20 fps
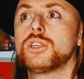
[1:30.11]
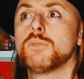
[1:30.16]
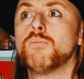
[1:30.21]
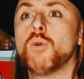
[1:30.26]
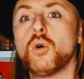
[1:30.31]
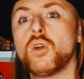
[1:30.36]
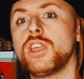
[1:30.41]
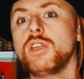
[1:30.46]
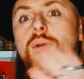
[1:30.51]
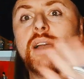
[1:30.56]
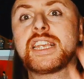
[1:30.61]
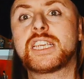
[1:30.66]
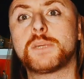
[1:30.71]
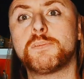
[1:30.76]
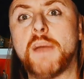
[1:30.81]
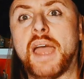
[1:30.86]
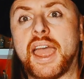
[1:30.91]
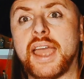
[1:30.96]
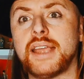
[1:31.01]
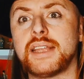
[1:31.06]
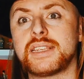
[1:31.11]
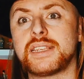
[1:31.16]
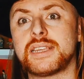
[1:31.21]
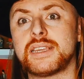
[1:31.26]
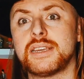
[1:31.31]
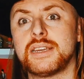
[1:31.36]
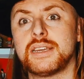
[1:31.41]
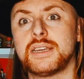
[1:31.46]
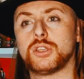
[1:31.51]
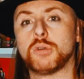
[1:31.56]
the more you
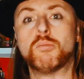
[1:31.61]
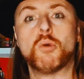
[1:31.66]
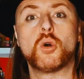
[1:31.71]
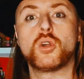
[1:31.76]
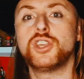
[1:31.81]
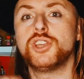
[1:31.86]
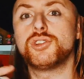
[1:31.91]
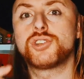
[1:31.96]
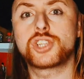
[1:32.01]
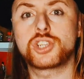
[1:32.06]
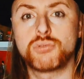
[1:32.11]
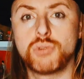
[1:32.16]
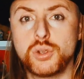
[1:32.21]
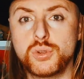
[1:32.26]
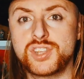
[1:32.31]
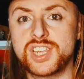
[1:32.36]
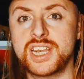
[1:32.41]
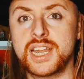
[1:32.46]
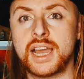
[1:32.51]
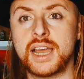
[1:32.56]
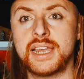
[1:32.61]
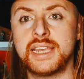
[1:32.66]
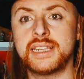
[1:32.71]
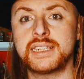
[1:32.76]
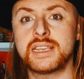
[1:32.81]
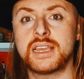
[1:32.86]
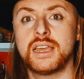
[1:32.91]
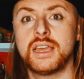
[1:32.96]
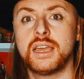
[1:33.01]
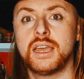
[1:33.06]
expect, the more you
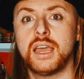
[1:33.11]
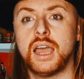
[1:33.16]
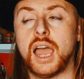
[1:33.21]
scrutinize,